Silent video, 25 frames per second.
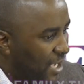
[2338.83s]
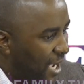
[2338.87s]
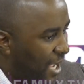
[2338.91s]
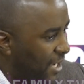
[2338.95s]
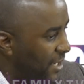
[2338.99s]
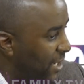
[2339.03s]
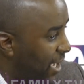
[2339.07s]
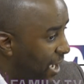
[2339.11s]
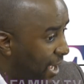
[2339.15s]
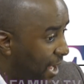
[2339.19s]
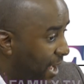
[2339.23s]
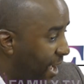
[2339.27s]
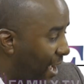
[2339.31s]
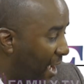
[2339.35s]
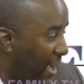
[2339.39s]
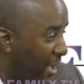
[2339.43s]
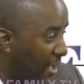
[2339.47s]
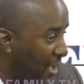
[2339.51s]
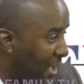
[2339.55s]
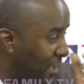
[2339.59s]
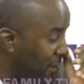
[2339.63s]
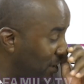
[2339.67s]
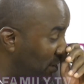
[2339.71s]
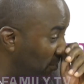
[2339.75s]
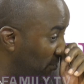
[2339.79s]
And
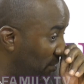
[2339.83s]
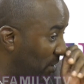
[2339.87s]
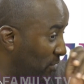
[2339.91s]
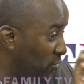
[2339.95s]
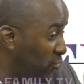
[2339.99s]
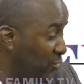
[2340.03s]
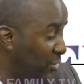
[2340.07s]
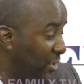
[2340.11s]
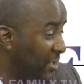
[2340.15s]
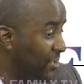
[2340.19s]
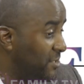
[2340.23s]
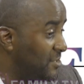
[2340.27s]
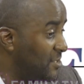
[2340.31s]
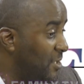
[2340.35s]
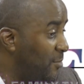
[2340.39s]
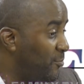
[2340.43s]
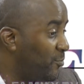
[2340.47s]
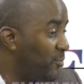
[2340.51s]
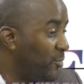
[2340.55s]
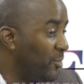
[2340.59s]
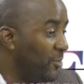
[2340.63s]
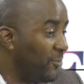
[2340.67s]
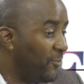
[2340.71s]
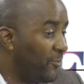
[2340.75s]
I give a good example.